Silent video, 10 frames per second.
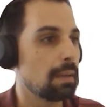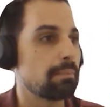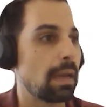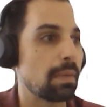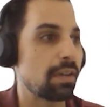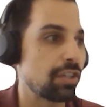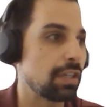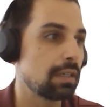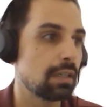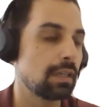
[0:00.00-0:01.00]
my
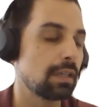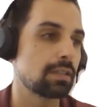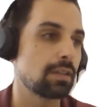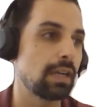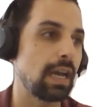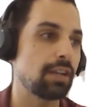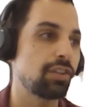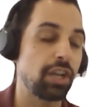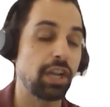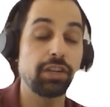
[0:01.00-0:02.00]
machine is gonna
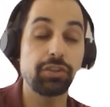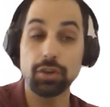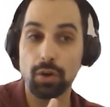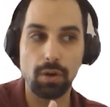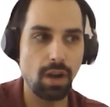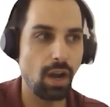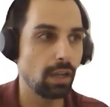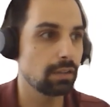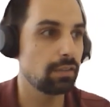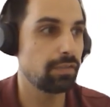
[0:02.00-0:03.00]
change or
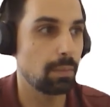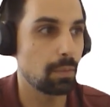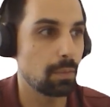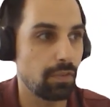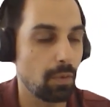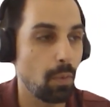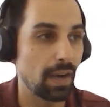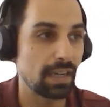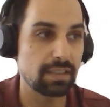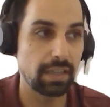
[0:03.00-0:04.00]
not from
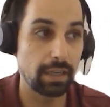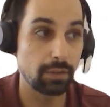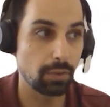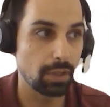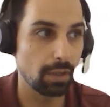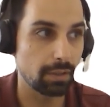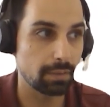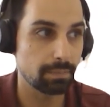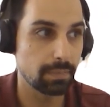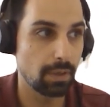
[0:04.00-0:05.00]
one state to the other.
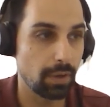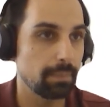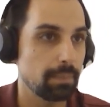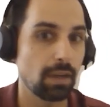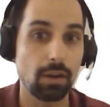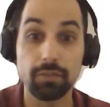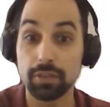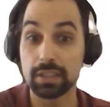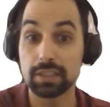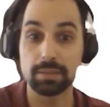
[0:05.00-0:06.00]
Okay,
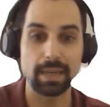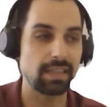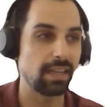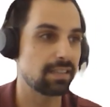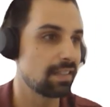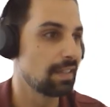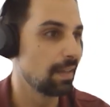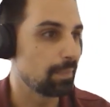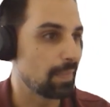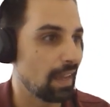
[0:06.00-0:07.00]
hopefully this makes sense.
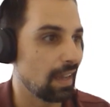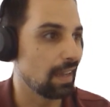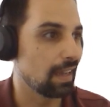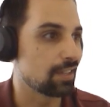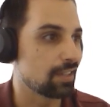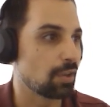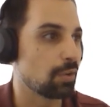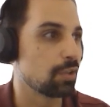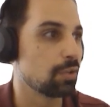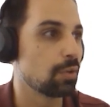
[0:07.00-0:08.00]
So
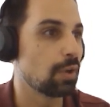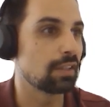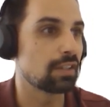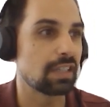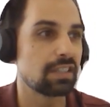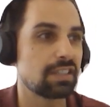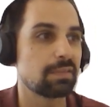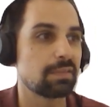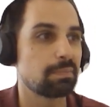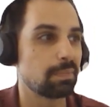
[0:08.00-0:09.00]
you understand this
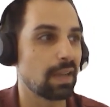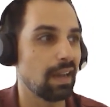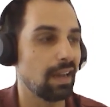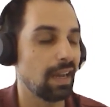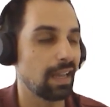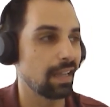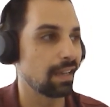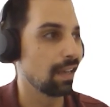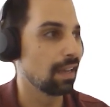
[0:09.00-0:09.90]
is again